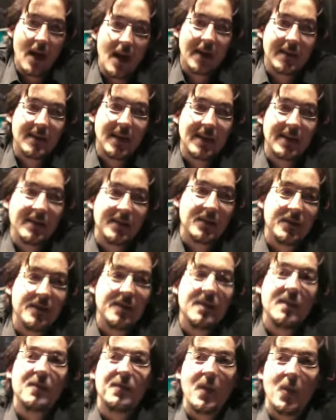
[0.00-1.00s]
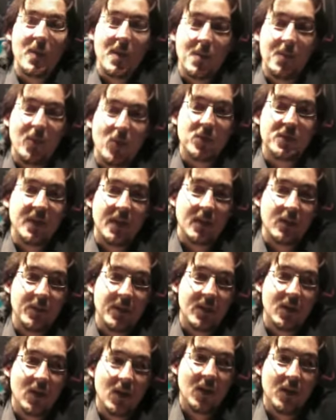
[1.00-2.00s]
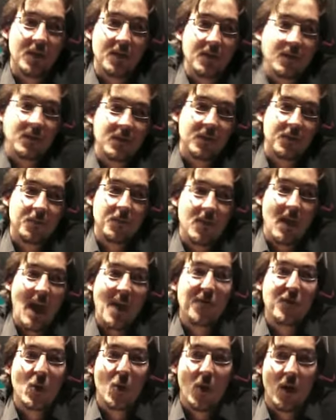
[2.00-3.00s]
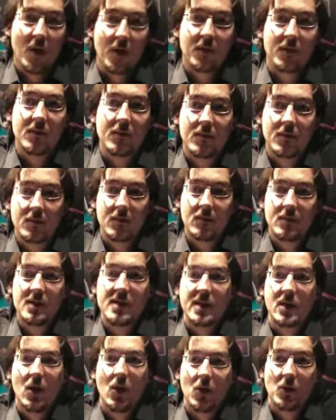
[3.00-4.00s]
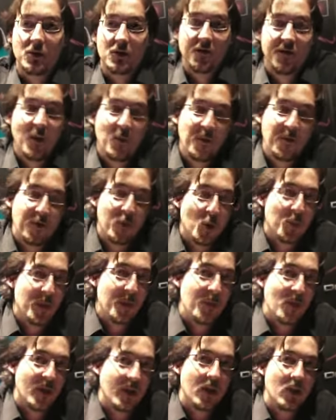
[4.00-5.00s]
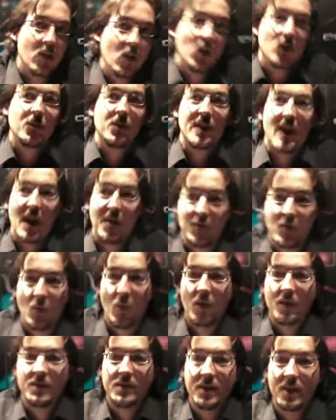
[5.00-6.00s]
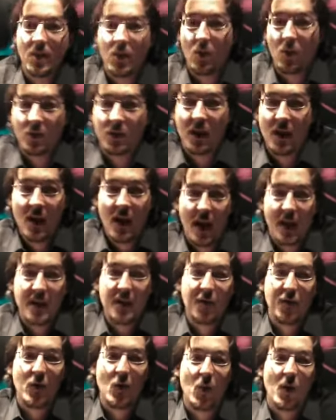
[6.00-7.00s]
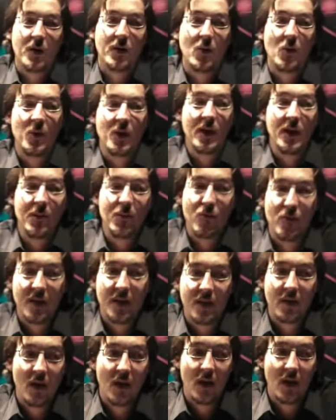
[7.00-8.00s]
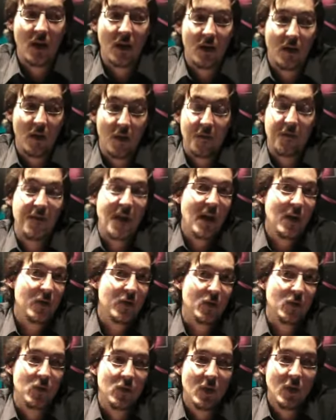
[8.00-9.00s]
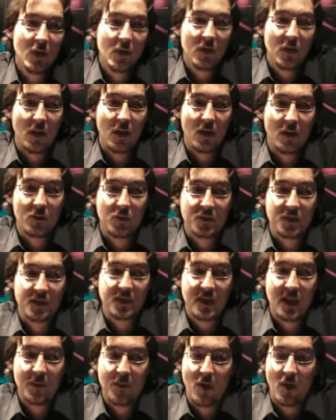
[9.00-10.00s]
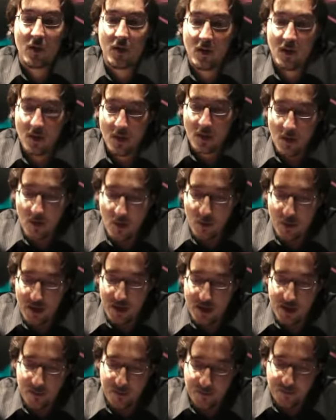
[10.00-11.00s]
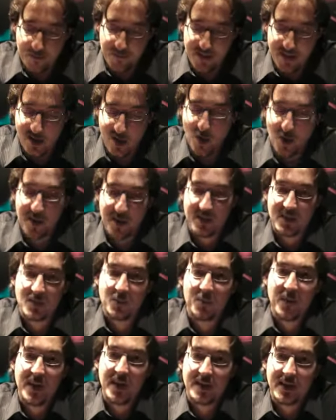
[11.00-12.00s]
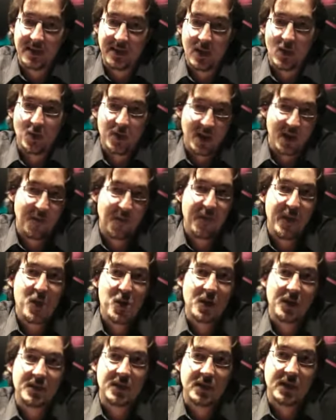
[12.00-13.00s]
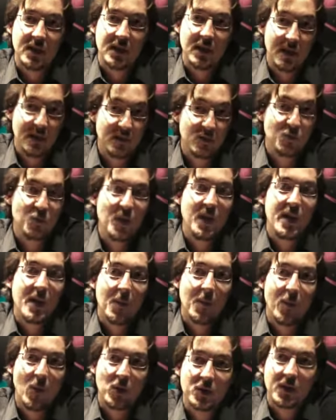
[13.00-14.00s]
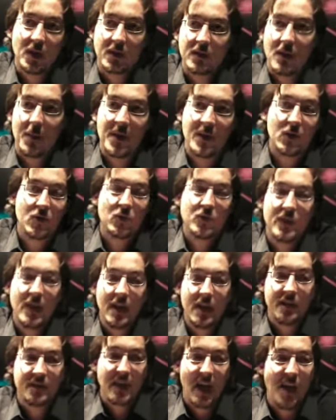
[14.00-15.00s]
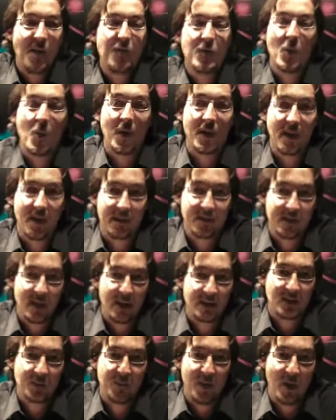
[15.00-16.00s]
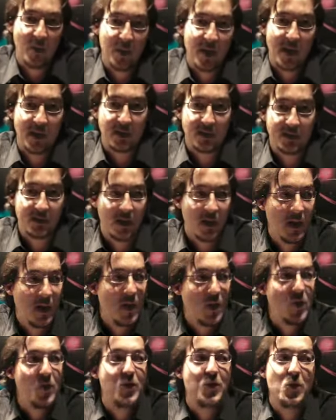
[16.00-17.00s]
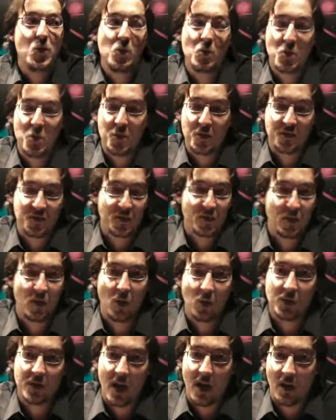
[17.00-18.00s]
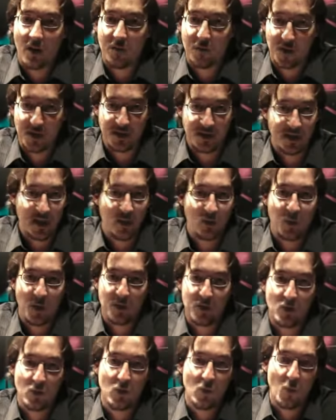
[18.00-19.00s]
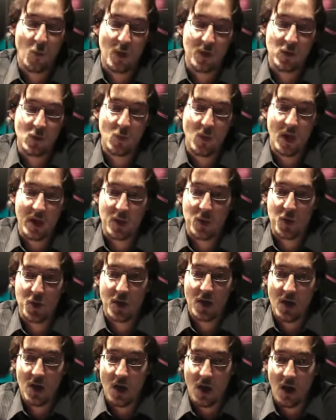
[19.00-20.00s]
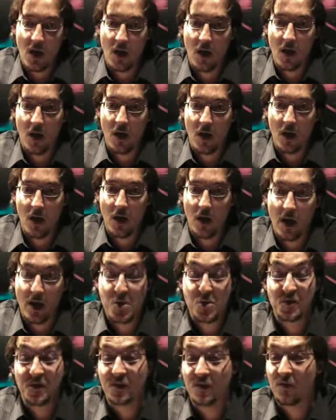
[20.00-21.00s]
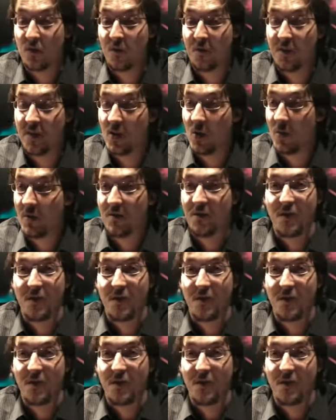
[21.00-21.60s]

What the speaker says: Exactly. So this is very important because everyone decodes. Very few people encode, but everyone decode. And if you want to really bring a value to the table, really decoding speed and decoding efficiency is really important. I mean, today everyone has experienced huge slowdown, for instance, when you watch H.264 video in